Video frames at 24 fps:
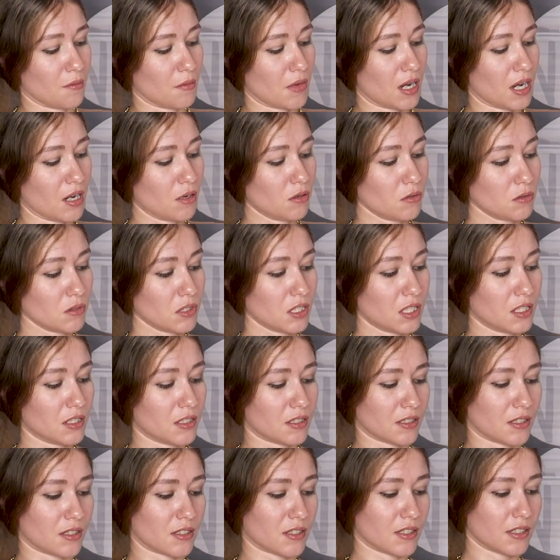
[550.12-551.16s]
mount. It
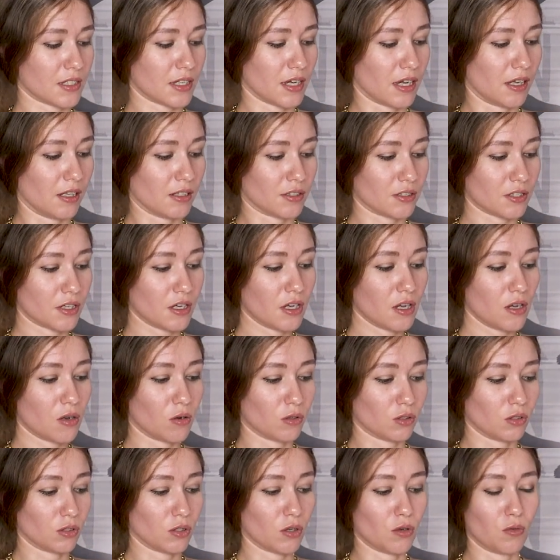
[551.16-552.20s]
is installed
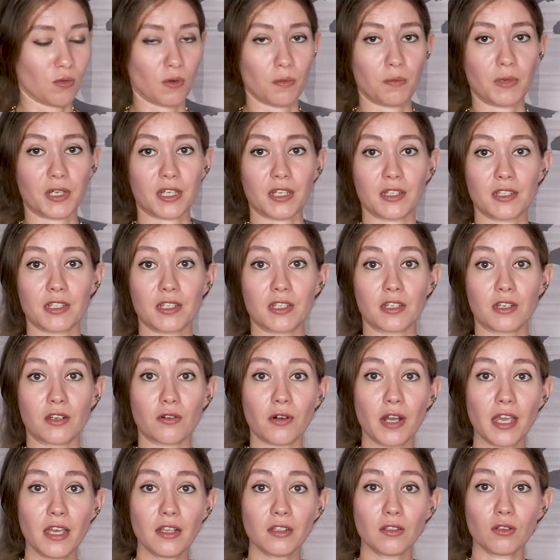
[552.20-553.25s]
on lower Picatinny
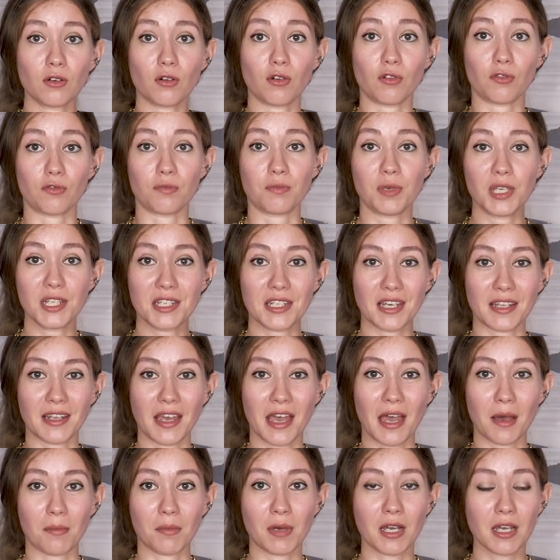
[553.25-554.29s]
rail of
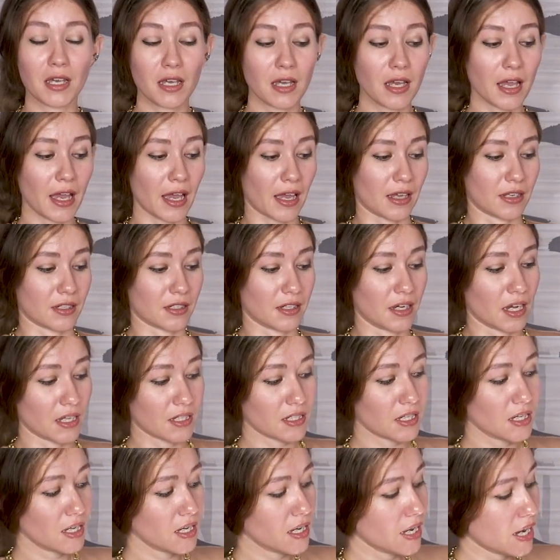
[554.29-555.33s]
B10M handguard.
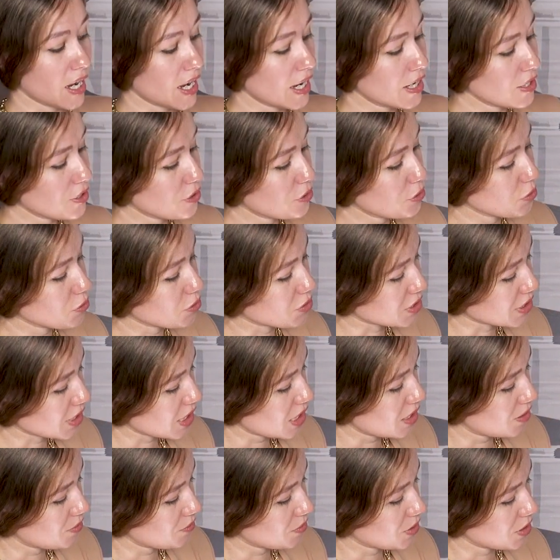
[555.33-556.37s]
I use
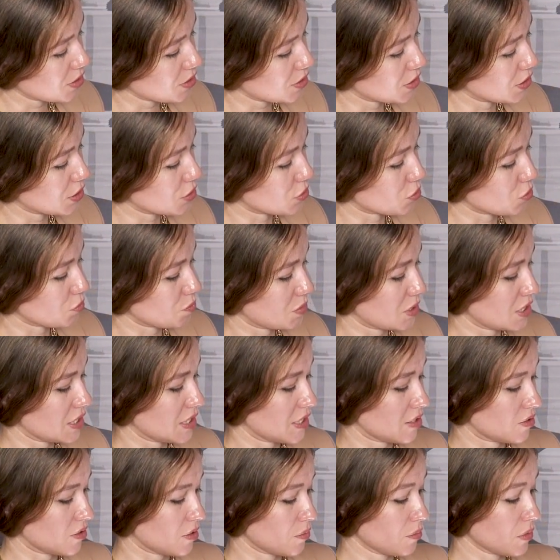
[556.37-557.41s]

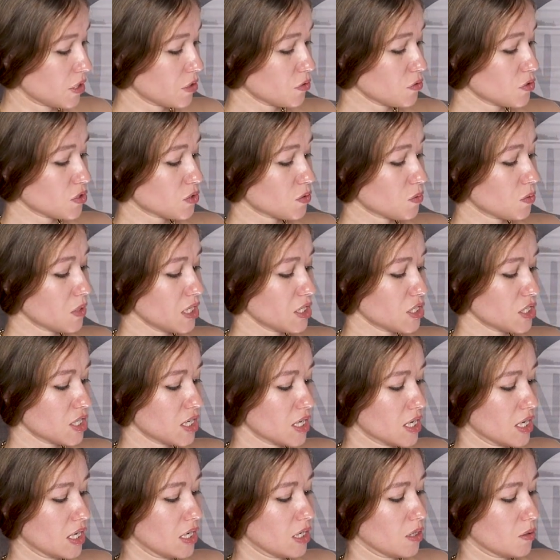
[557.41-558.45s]
KVD2P remote switch
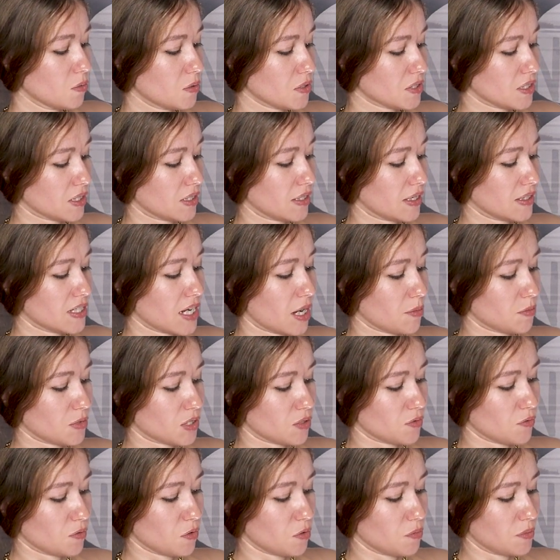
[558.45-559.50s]
with an
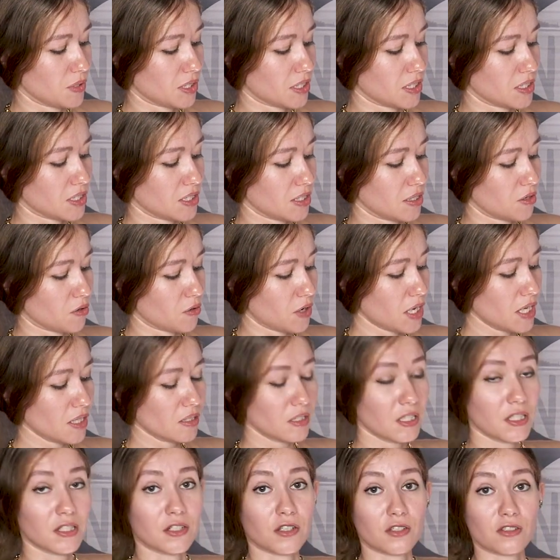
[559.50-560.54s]
adapter for Picatinny rail.
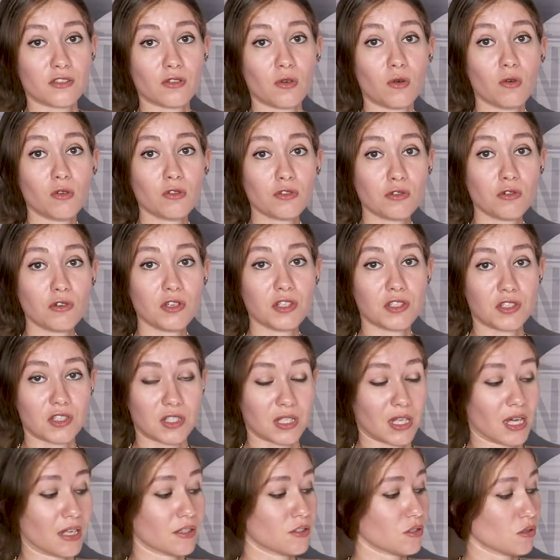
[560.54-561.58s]
It is also
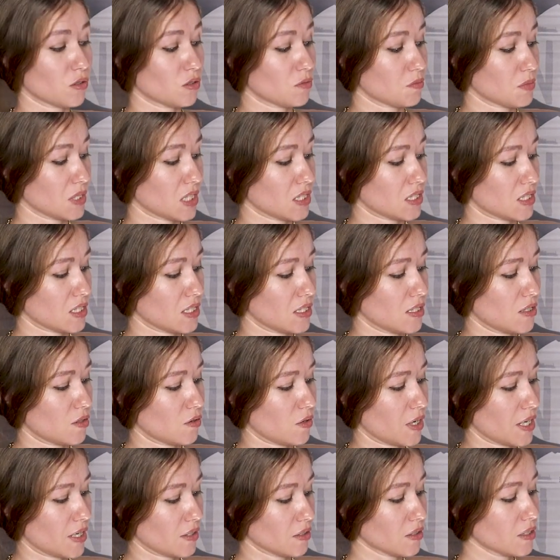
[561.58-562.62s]
installed on Picatinny
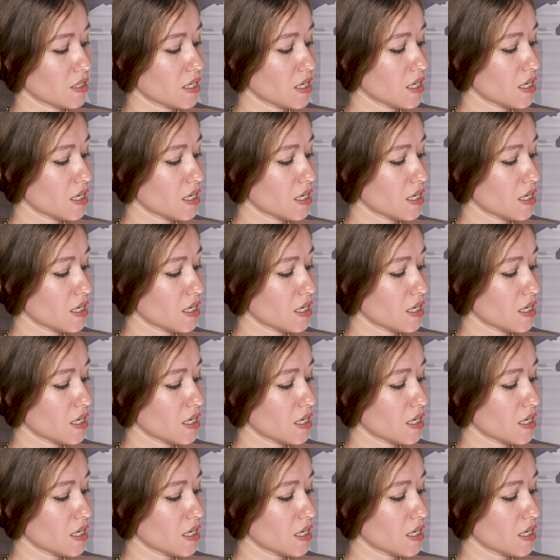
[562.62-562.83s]
rail.